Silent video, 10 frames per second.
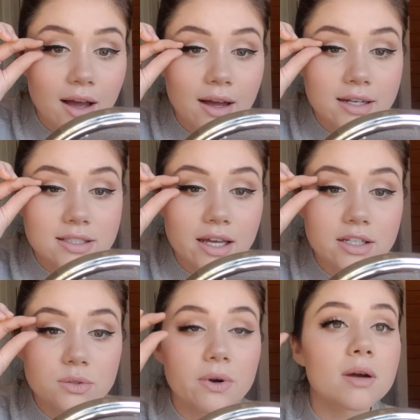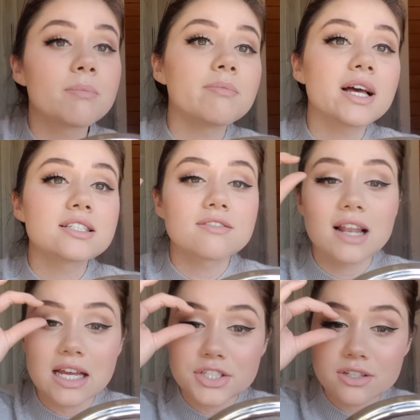I decided to wear massive
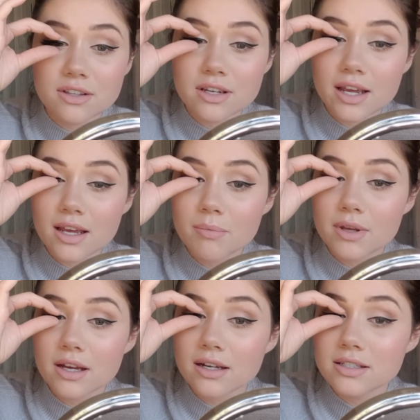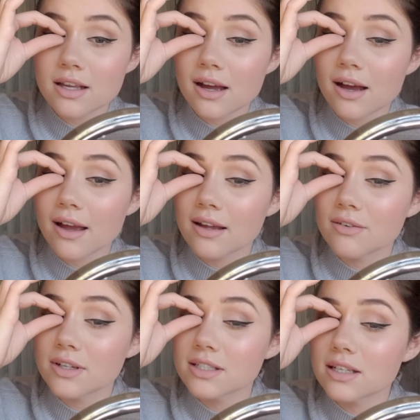lashes on the day because I had
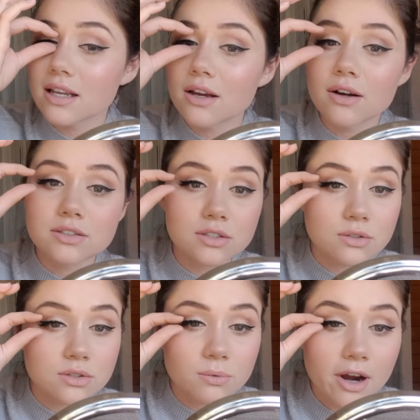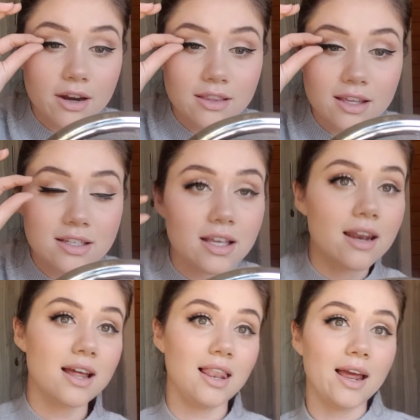recently gotten used to wearing these,
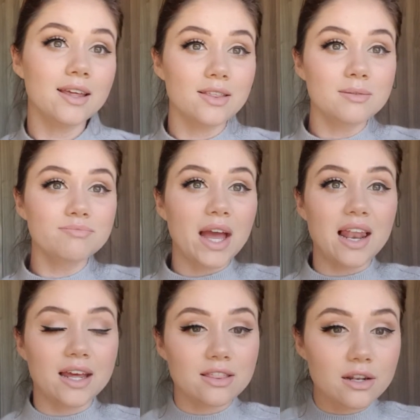and I like them. I like the